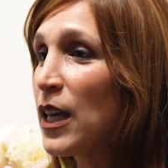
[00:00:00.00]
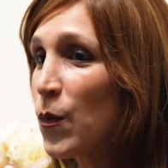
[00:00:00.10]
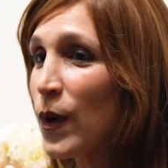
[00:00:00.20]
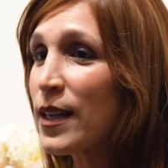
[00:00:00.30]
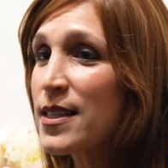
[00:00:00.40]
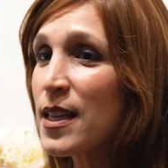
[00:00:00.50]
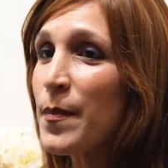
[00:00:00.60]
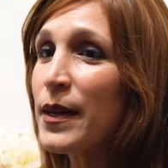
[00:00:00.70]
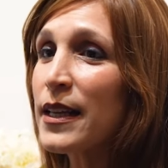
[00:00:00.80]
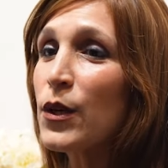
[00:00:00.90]
He wanted
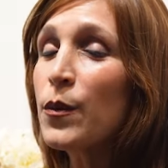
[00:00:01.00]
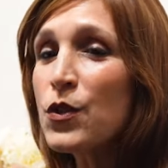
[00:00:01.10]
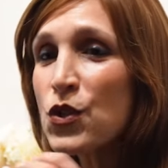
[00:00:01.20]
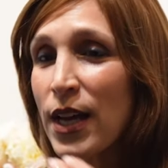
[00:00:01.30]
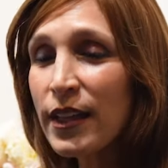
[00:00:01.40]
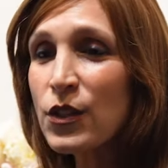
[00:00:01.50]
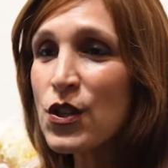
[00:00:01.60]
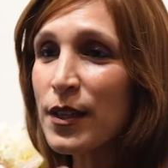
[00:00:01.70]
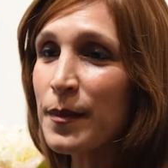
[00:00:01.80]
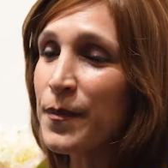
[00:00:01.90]
somebody who would
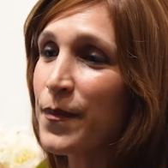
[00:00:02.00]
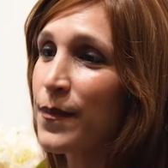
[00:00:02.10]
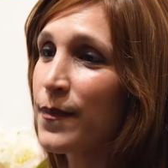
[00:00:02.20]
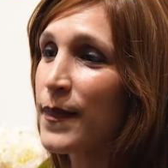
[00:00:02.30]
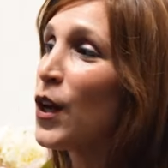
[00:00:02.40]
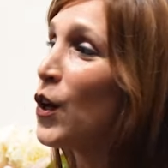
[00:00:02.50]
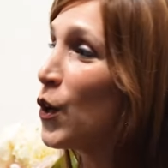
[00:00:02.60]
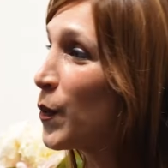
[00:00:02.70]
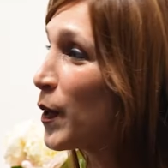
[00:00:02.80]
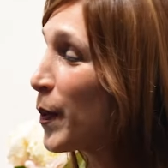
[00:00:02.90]
challenge him,
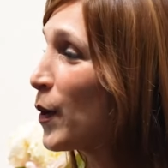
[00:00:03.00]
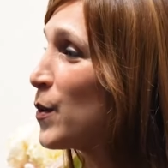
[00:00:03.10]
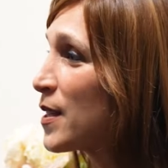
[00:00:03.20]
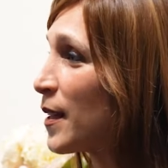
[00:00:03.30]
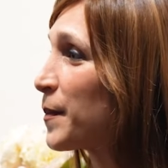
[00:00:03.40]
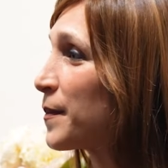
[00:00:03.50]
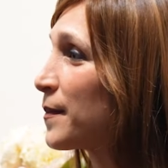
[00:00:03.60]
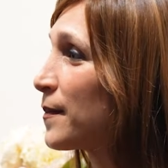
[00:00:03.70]
who would oppose him,